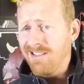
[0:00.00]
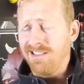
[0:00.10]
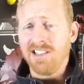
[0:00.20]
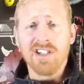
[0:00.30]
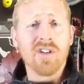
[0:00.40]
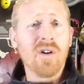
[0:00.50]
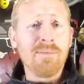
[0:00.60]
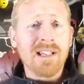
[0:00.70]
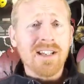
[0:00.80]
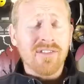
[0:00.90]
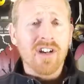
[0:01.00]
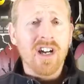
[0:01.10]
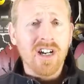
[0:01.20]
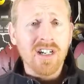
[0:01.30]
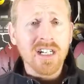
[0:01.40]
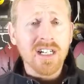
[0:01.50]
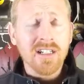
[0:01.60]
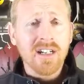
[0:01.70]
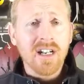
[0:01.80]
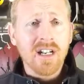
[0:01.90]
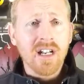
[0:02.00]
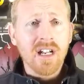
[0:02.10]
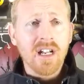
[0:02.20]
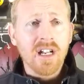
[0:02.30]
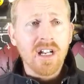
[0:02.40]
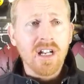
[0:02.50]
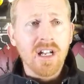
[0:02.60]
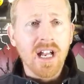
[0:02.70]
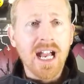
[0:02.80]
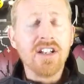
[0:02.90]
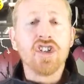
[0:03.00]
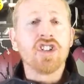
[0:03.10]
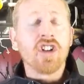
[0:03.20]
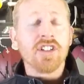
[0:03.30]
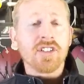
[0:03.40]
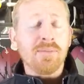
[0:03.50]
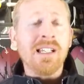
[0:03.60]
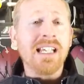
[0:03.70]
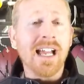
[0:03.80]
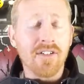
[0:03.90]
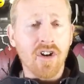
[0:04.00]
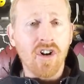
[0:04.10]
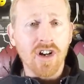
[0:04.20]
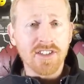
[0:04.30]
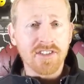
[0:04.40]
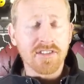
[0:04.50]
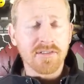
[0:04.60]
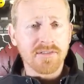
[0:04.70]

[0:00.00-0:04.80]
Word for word: you go up and give her a hug, and she starts spitting out hearts,